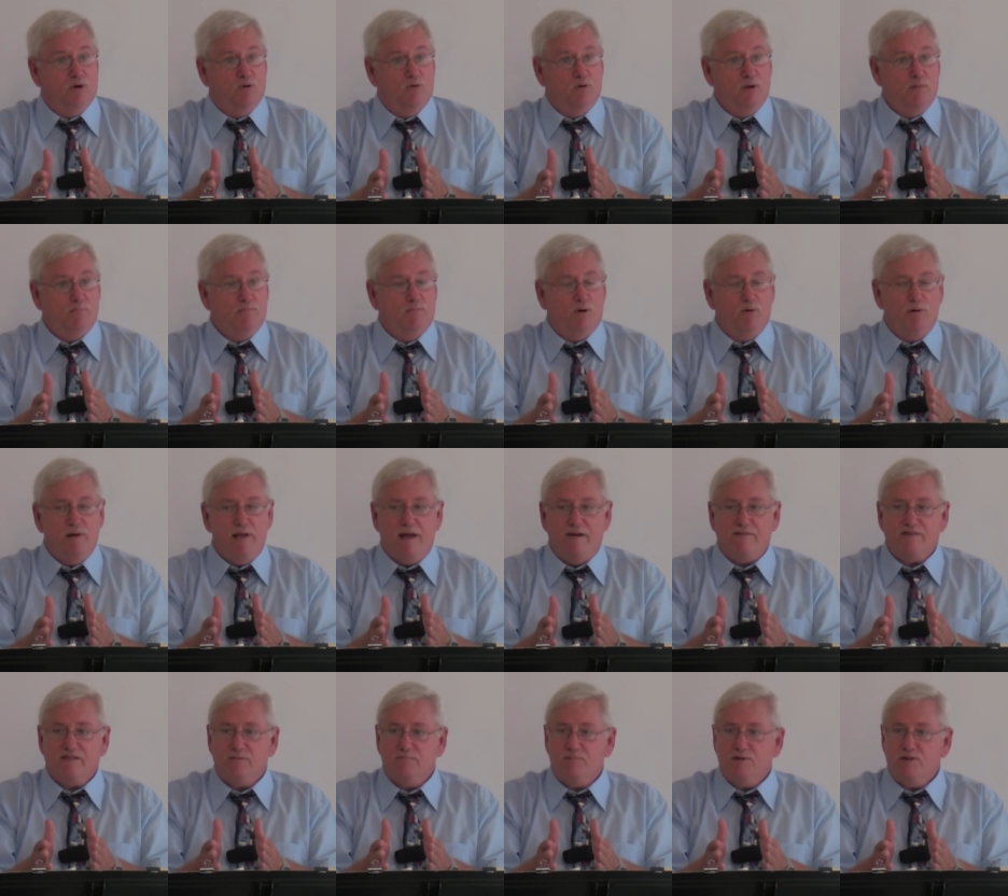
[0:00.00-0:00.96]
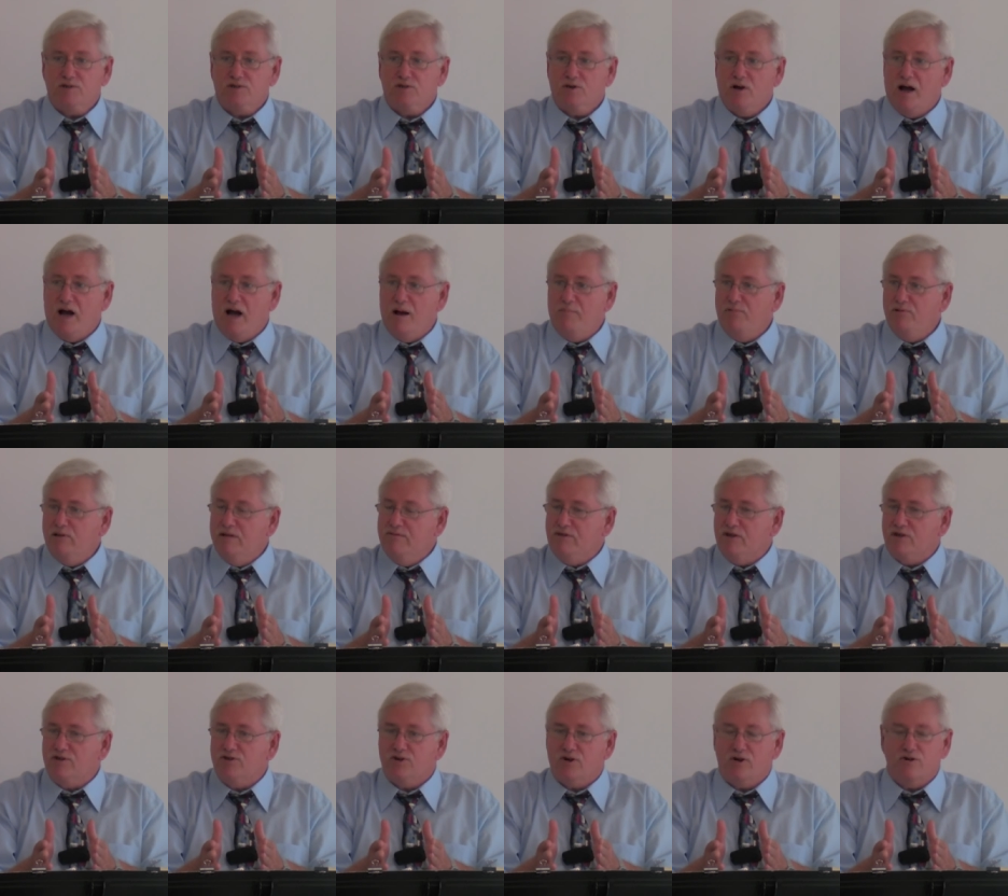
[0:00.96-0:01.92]
But we have to be. I
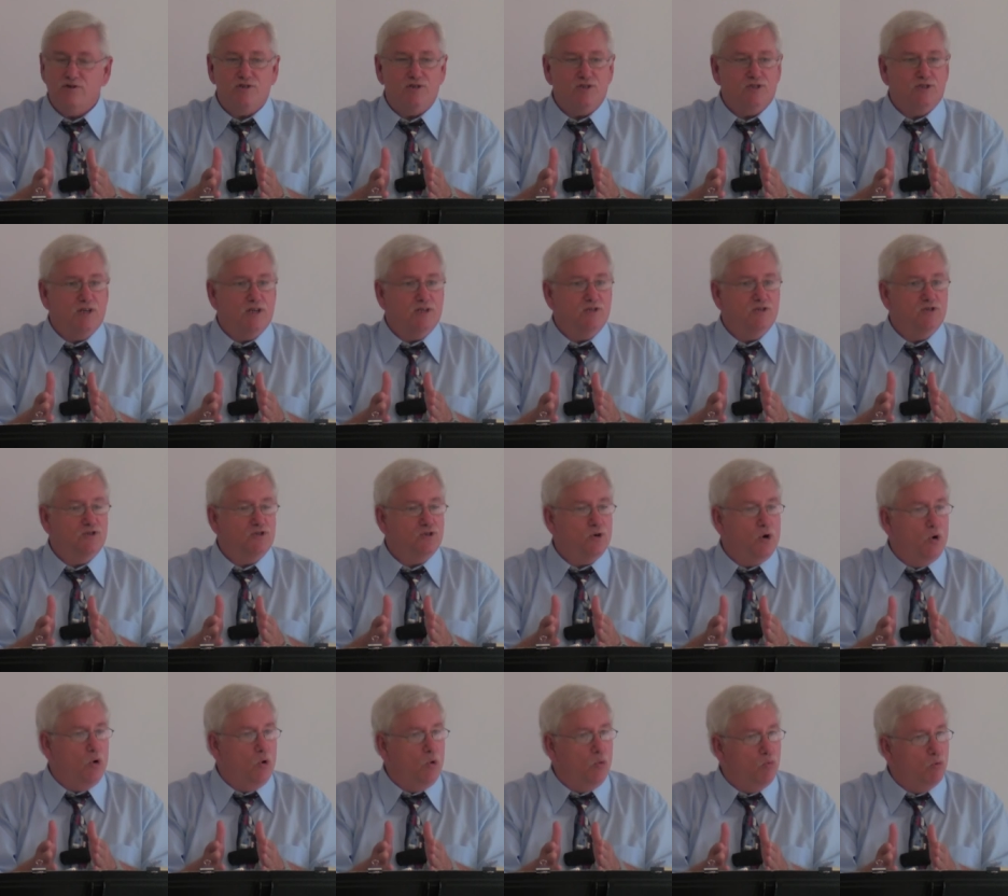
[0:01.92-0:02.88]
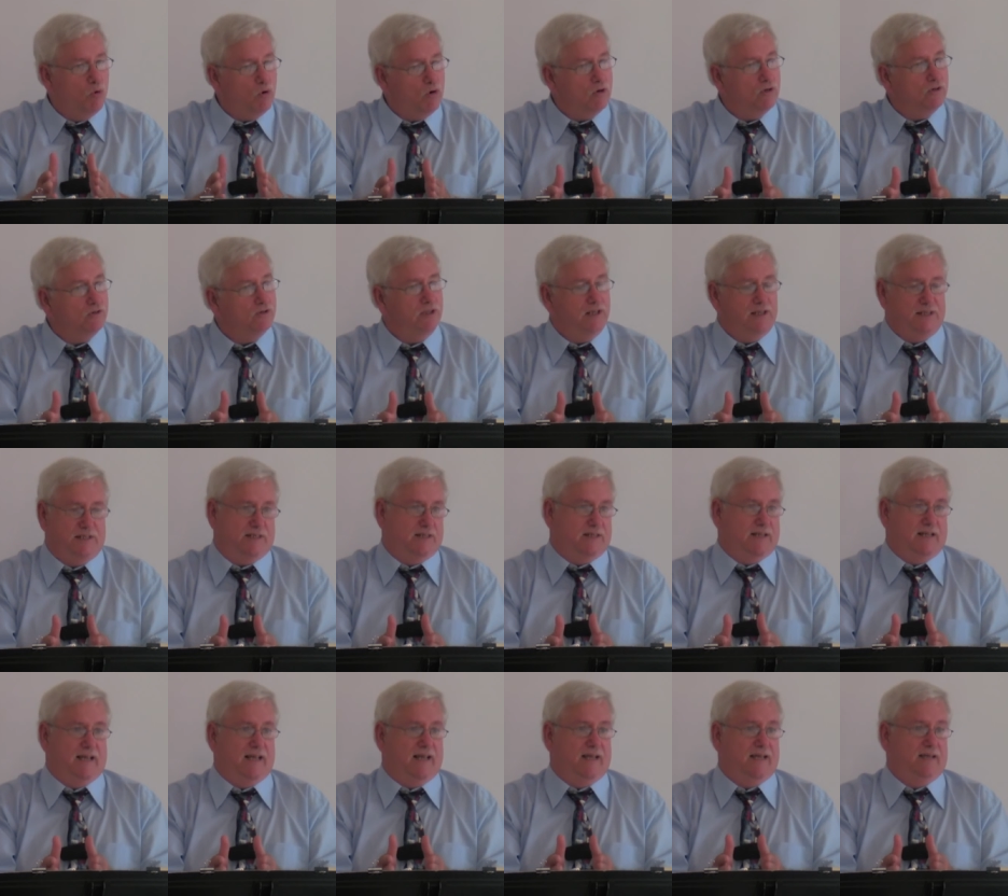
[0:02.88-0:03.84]
believe the church is getting so worldly
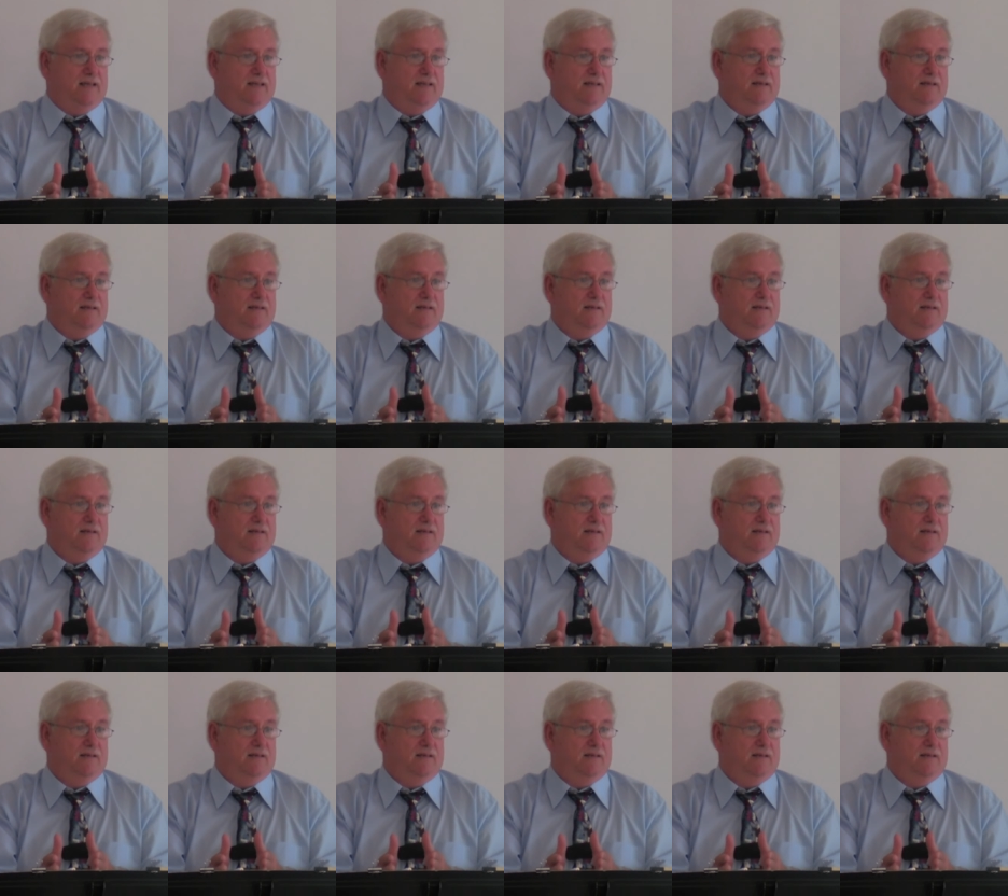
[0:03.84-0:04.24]
today